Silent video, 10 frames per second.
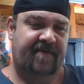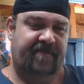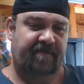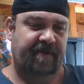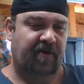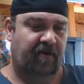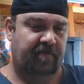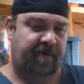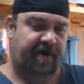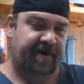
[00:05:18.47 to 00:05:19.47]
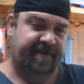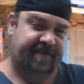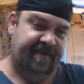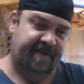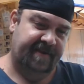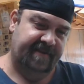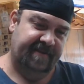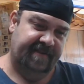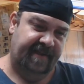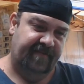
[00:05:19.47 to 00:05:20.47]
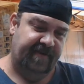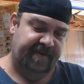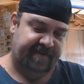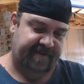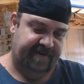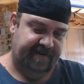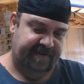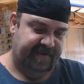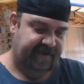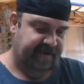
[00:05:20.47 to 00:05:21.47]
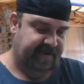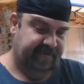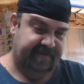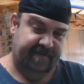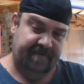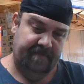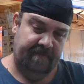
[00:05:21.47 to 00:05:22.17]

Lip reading: from the Goldbergs TV series, I guess.